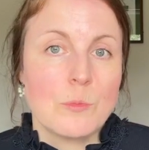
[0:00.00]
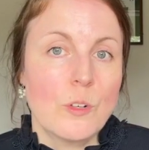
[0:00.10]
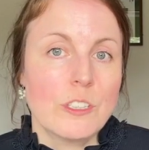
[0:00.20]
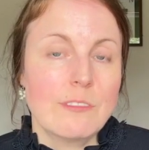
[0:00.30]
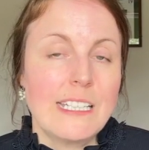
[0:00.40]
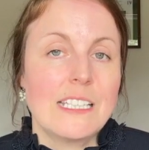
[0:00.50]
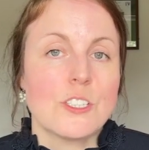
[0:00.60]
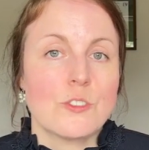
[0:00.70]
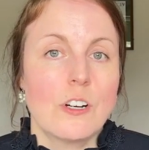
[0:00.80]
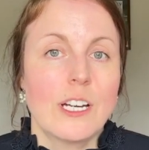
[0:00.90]
what you're eating to
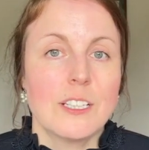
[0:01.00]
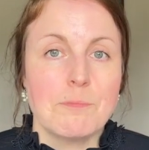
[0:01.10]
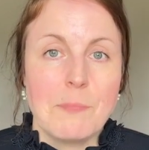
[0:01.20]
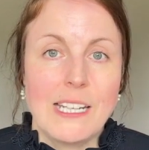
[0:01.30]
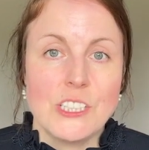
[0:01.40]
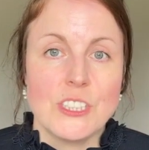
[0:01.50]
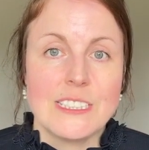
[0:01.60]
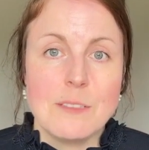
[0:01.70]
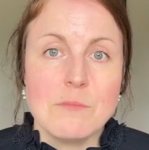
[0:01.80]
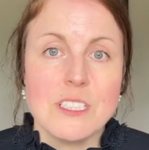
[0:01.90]
try and manage your
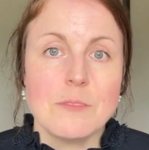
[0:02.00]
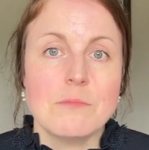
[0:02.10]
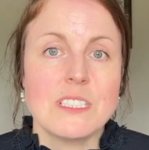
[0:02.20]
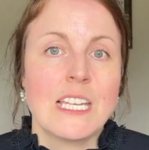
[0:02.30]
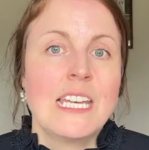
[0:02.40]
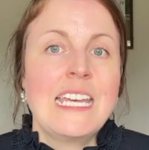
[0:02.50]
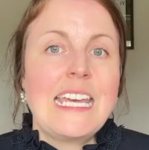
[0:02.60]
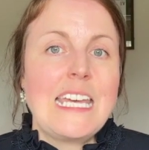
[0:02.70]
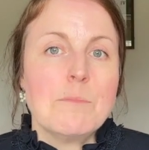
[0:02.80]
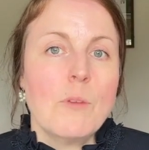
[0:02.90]
symptoms,
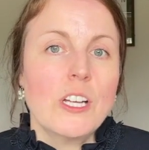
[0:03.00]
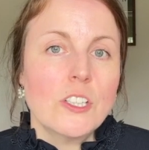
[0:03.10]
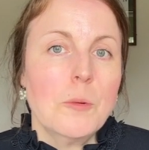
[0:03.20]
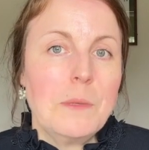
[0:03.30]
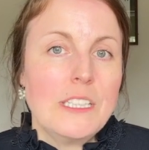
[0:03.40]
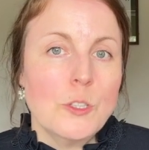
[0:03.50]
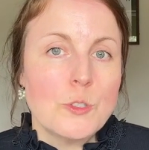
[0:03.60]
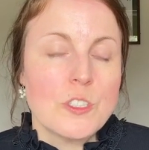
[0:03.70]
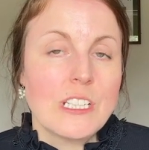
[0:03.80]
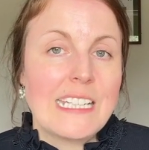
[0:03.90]
it might not be
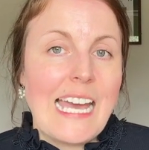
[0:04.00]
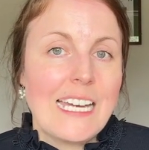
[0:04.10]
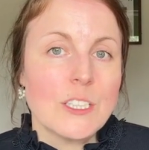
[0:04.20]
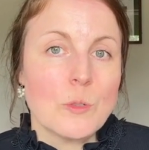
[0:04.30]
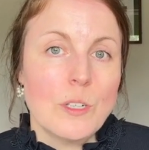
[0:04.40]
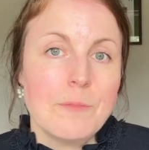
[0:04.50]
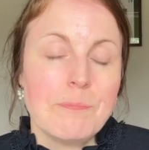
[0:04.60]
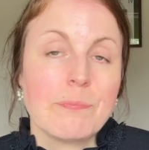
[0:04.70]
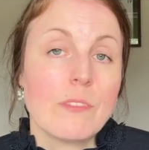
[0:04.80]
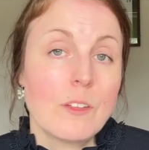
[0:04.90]
nutritionally adequate
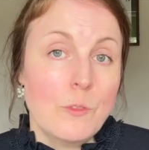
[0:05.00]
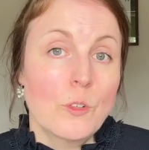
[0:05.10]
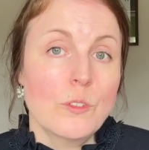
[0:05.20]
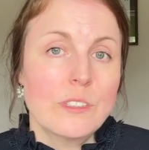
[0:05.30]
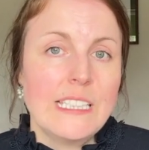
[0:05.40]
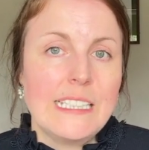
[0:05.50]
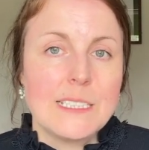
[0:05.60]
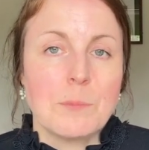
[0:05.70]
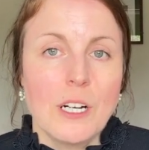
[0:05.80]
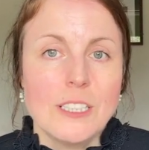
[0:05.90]
for your needs.
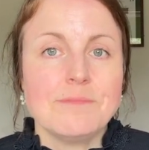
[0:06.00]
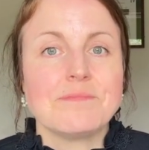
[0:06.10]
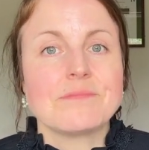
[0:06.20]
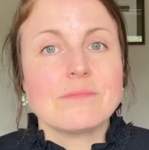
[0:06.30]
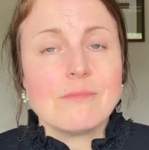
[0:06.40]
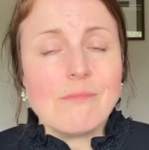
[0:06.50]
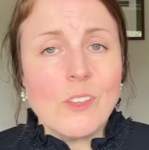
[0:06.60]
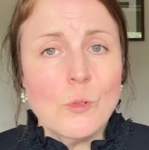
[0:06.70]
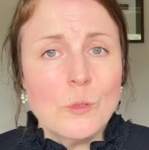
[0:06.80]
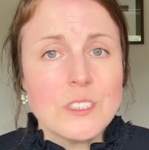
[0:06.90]
But
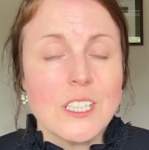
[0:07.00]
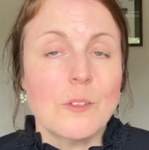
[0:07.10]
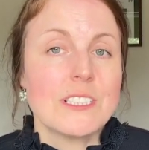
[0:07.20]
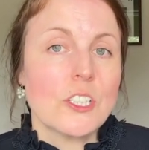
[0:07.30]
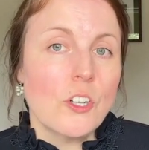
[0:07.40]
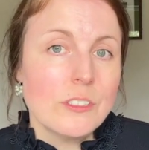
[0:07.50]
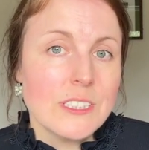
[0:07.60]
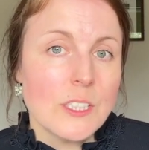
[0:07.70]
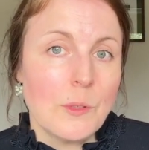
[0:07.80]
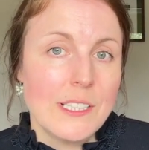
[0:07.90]
also, as a
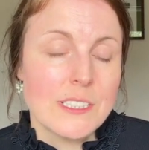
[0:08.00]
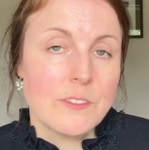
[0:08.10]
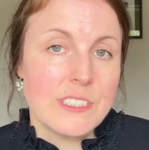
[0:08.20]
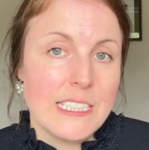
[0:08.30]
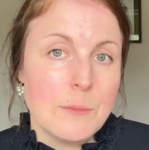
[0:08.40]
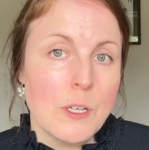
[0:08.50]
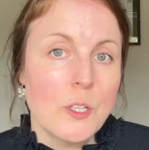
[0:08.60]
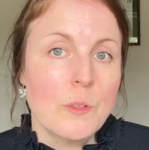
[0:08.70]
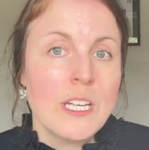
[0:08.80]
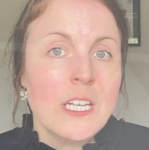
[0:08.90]
consequence of
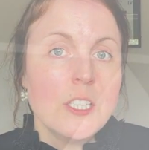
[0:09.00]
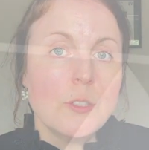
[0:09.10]
SIBO, you